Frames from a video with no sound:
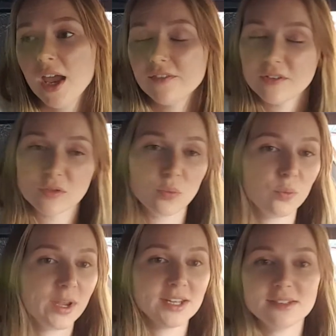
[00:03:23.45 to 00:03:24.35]
if it's
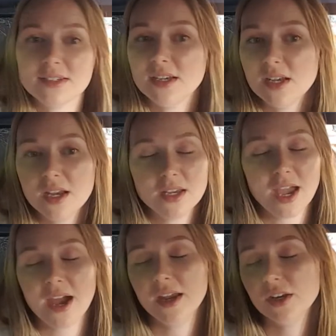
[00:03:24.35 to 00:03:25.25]
windy,
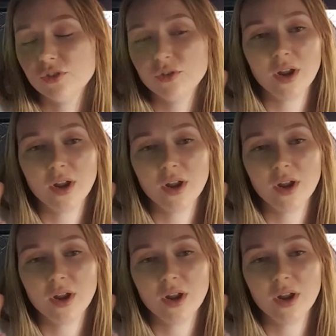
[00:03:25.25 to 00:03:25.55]
yeah,